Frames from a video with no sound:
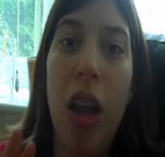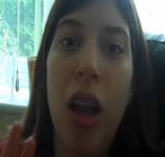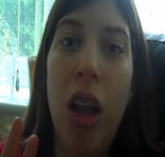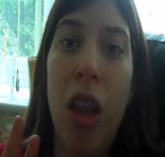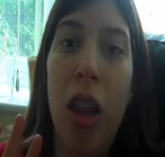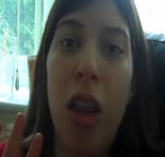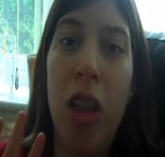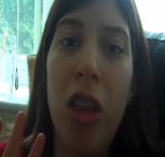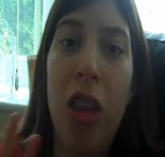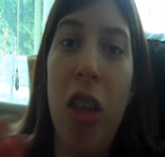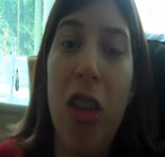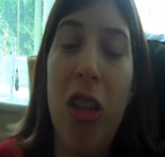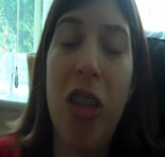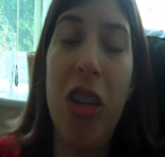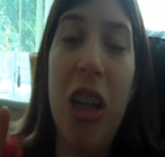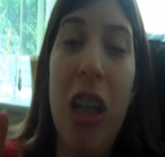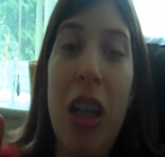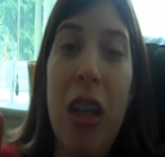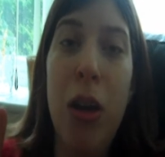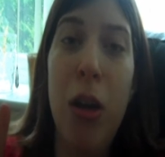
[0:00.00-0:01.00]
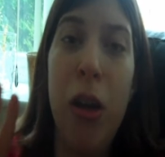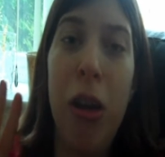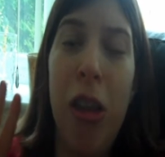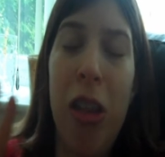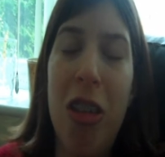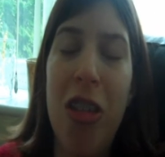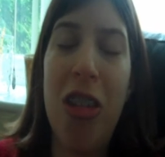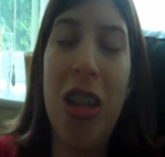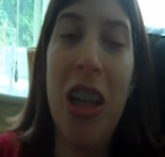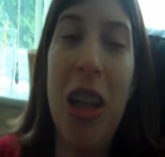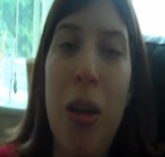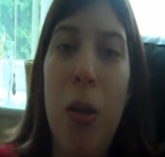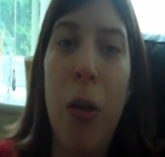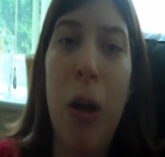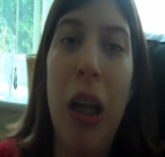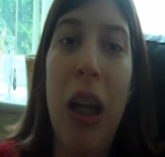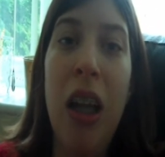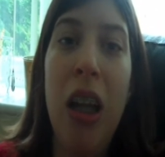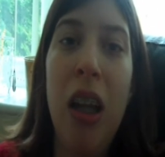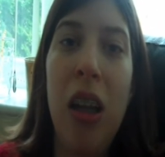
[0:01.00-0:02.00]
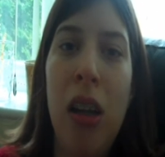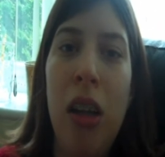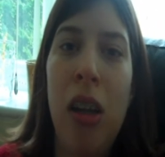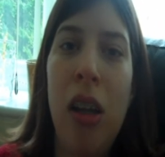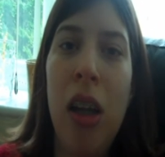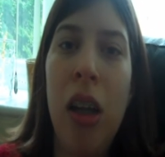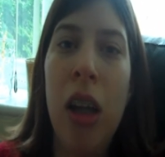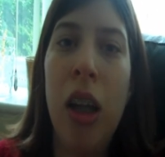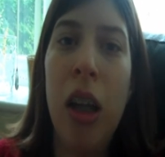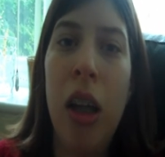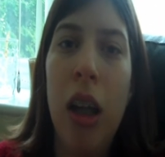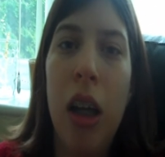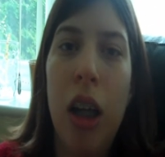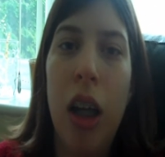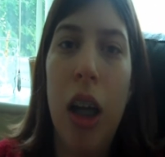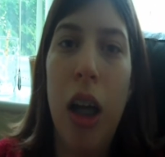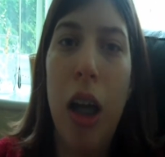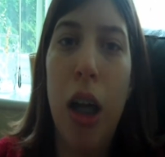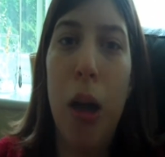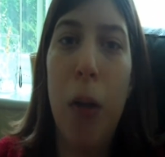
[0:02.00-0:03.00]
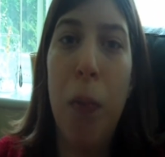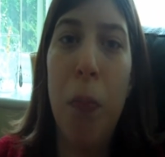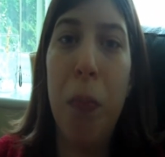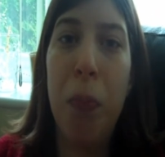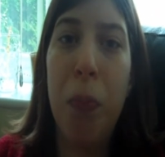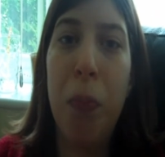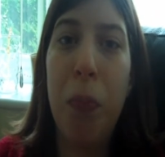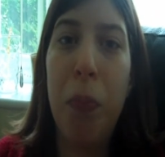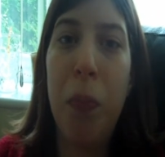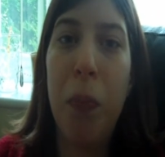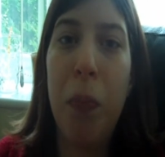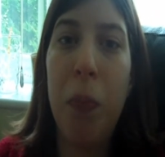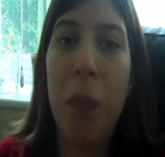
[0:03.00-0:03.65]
three three weeks. Um,